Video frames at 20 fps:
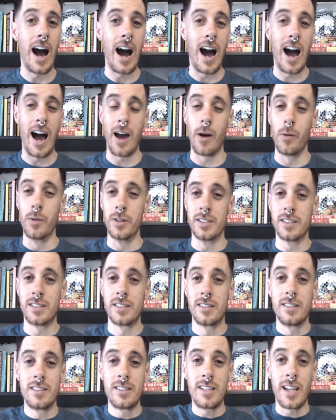I was
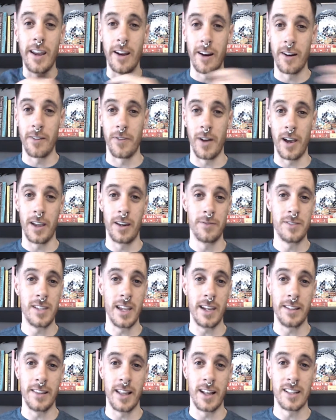terrified of
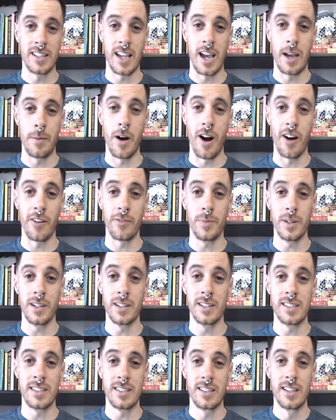taking that time off
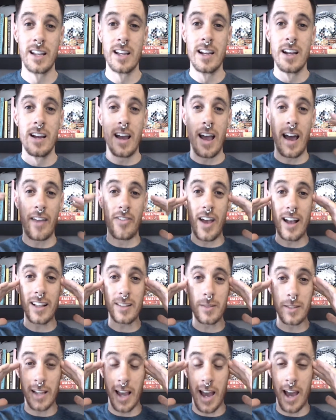because at
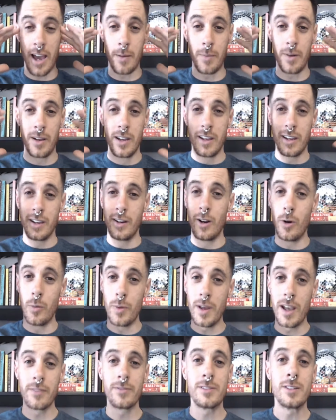that time, we
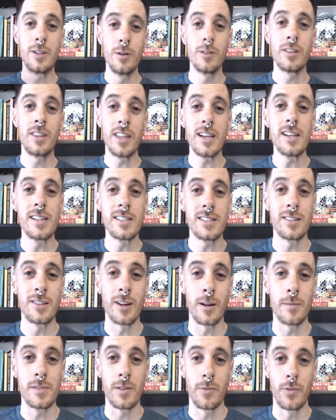have 2 things in
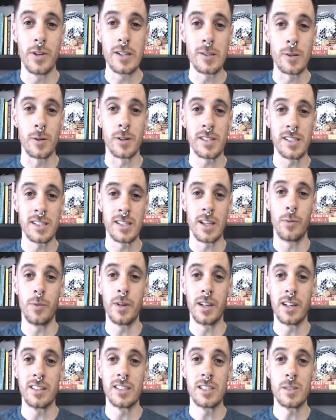terms of resources that we
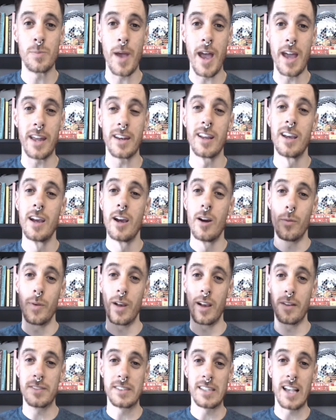can spend. We
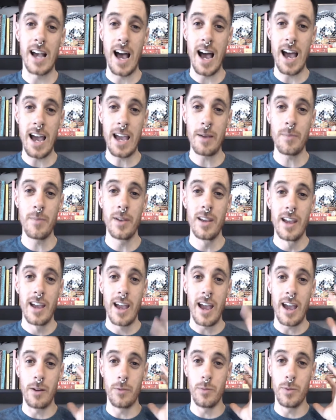have time
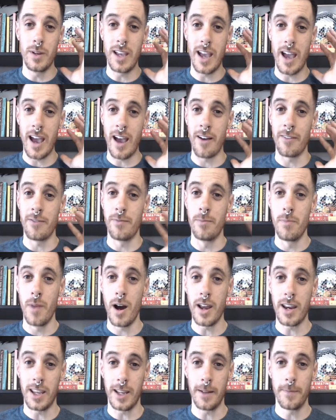and we have
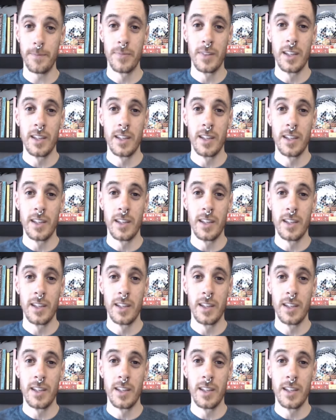money.